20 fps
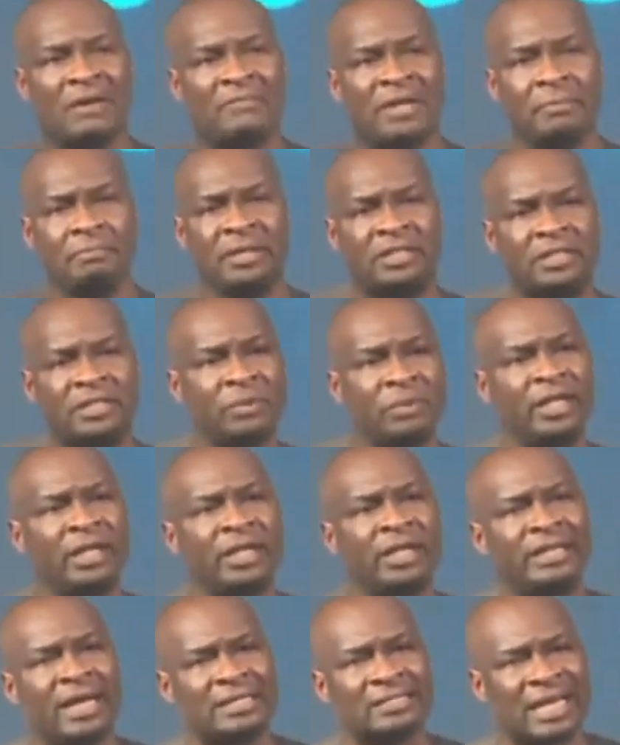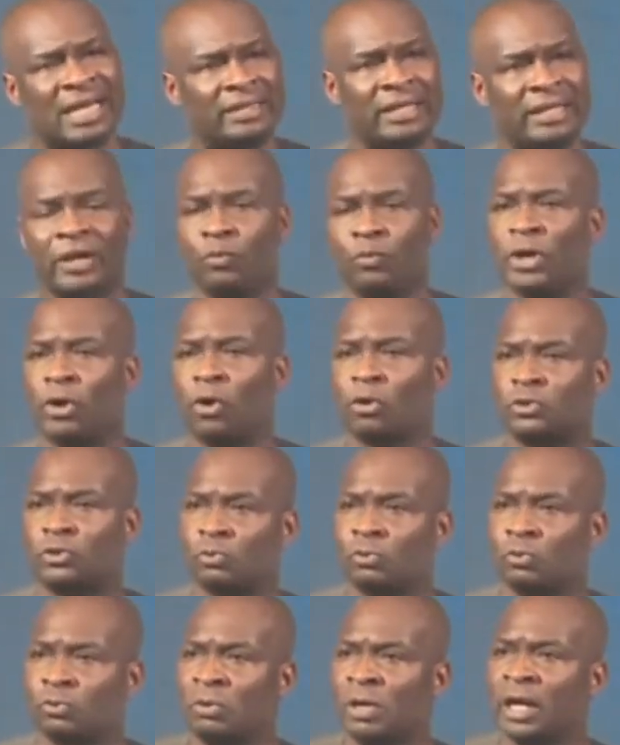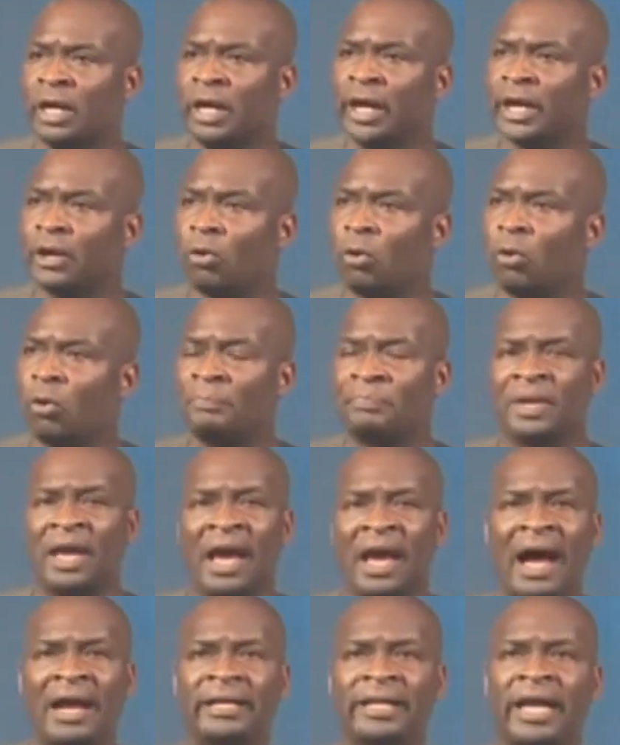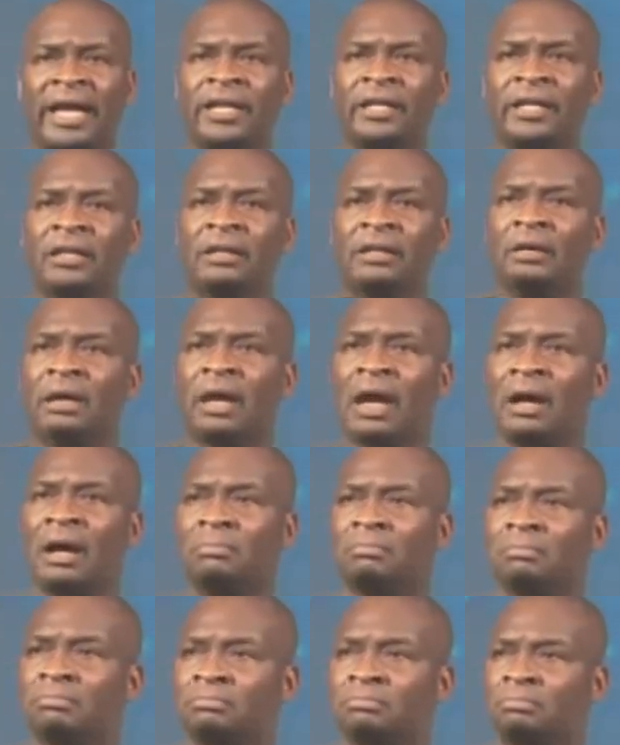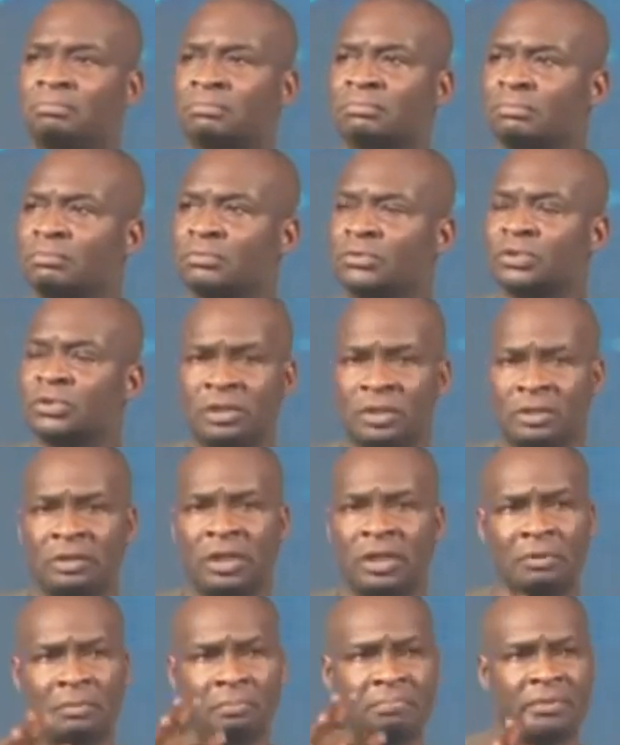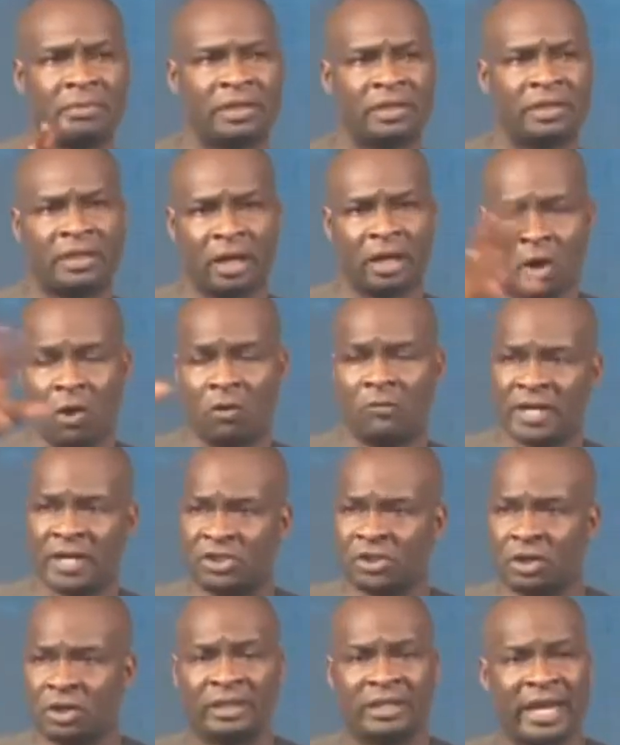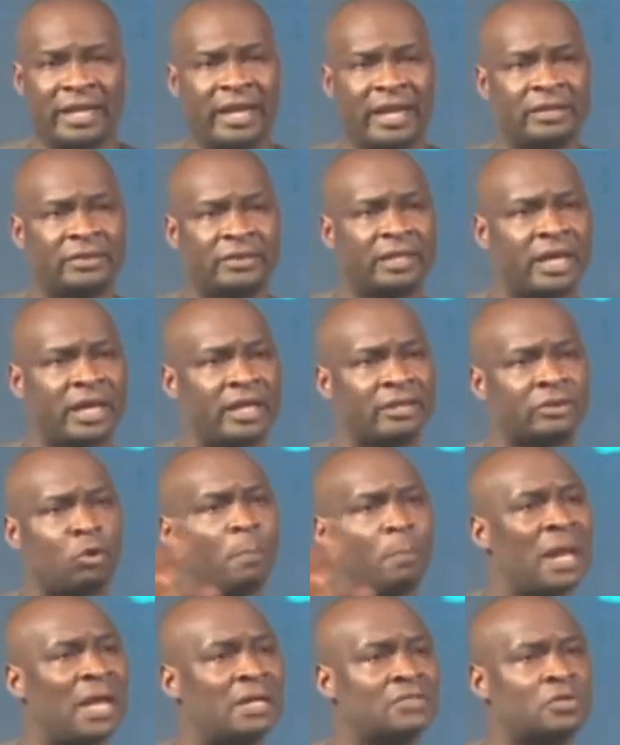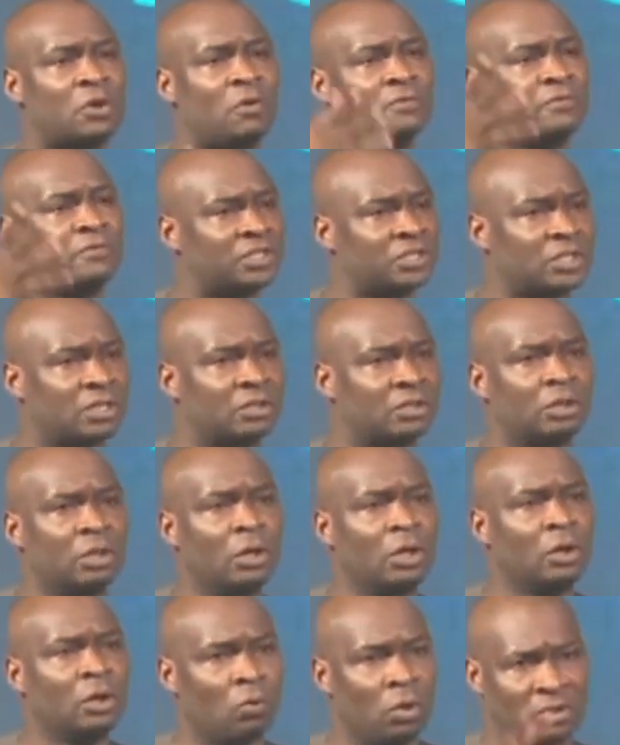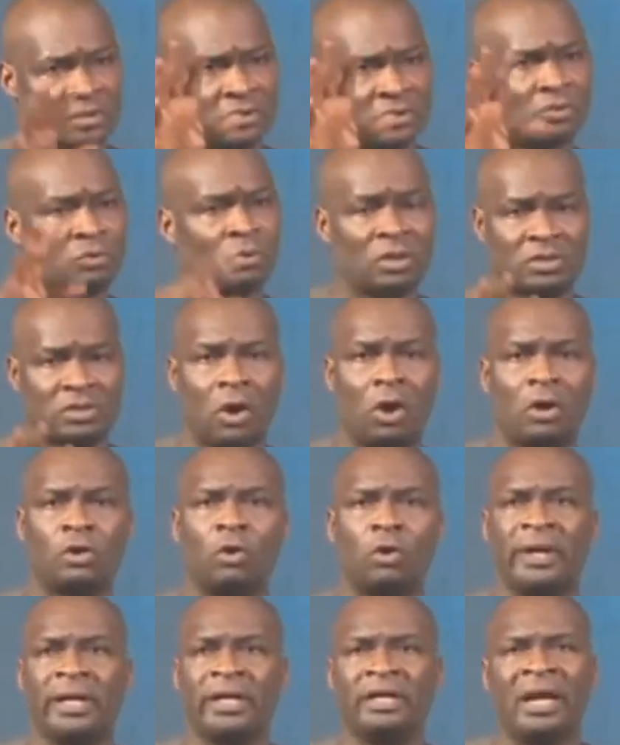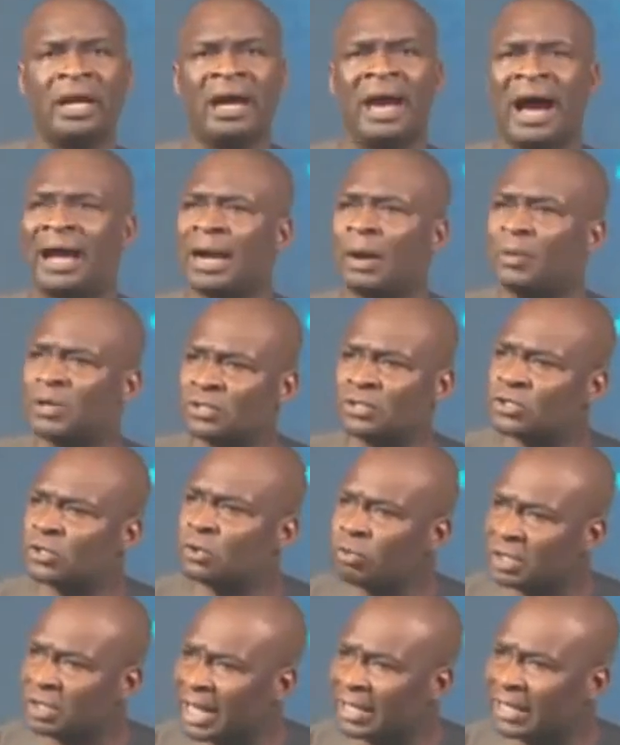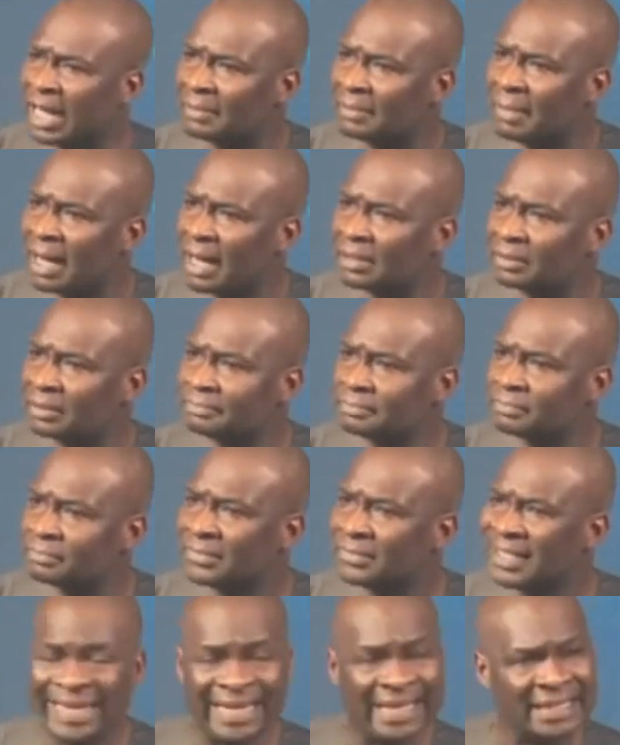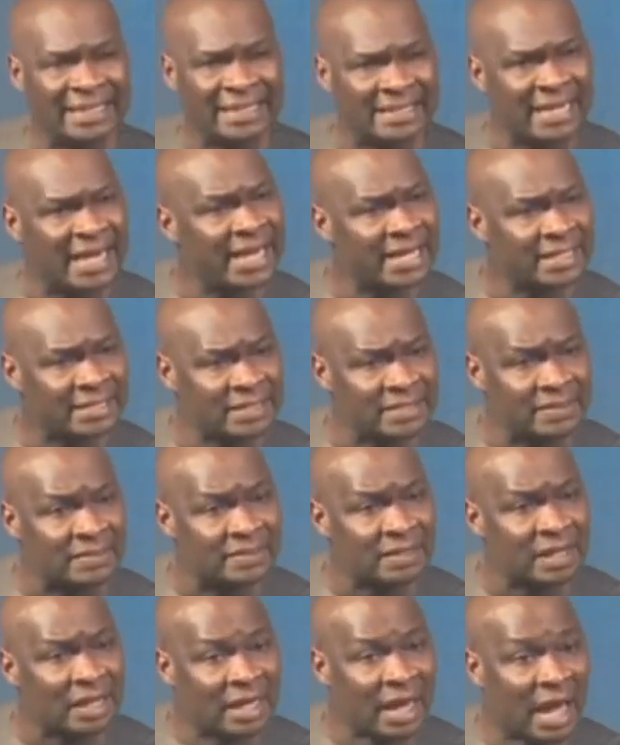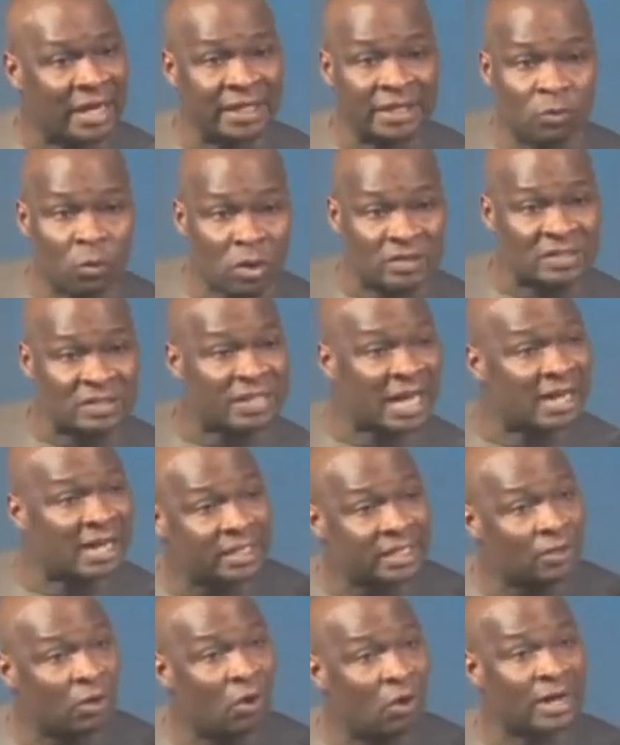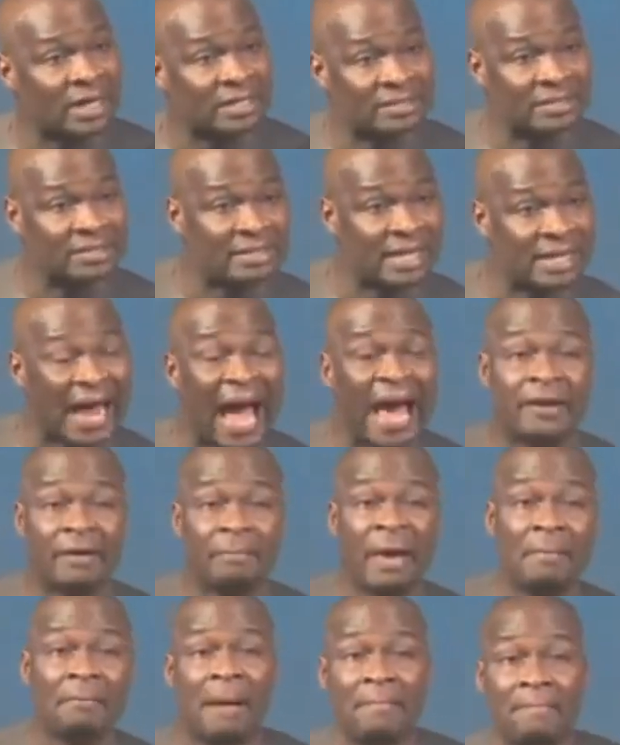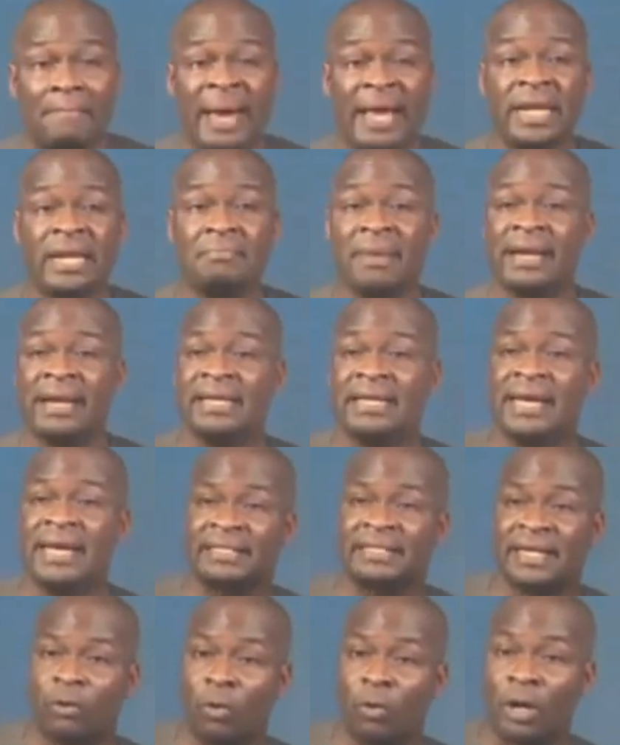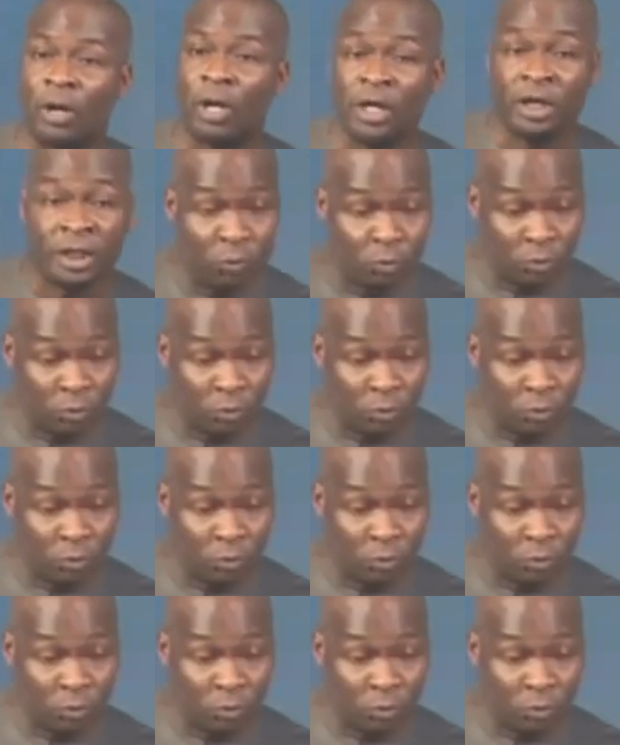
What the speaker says: a meeting with the leaders, I think a week or two ago, and then the convention, Kenneth Copeland's convention was ongoing, and I was just looking at that man in his 80s, and he was standing unassisted. I remember many, many years ago, he would